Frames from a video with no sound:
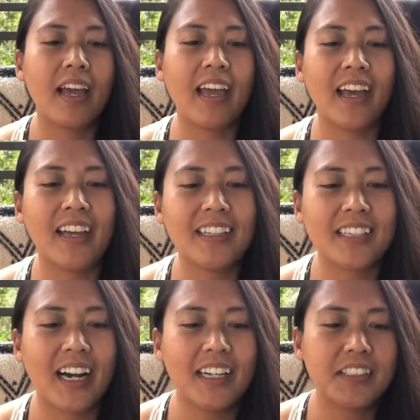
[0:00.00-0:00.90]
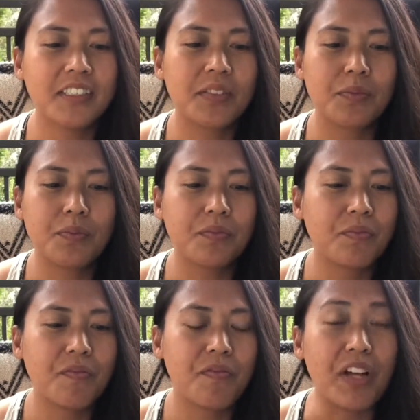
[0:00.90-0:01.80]
And I just
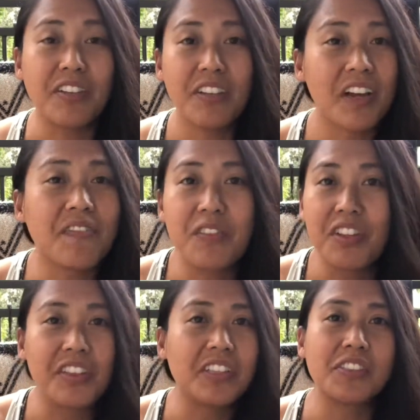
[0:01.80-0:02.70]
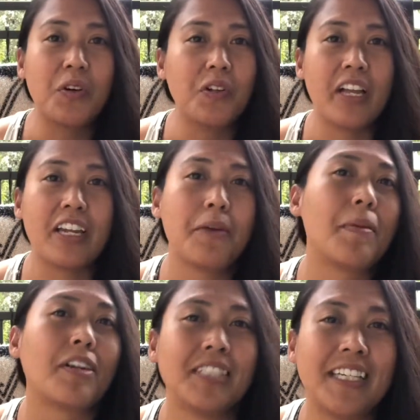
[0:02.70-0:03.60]
fell in love with this whole
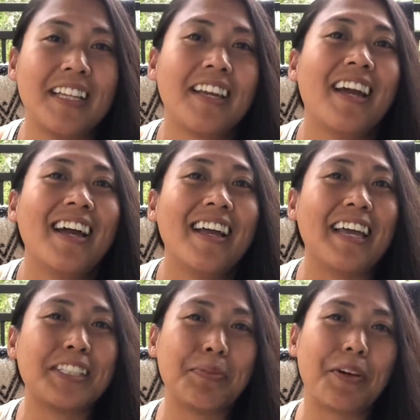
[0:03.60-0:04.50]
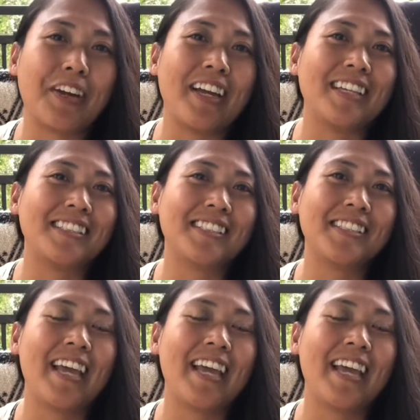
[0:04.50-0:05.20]
NMRT experience,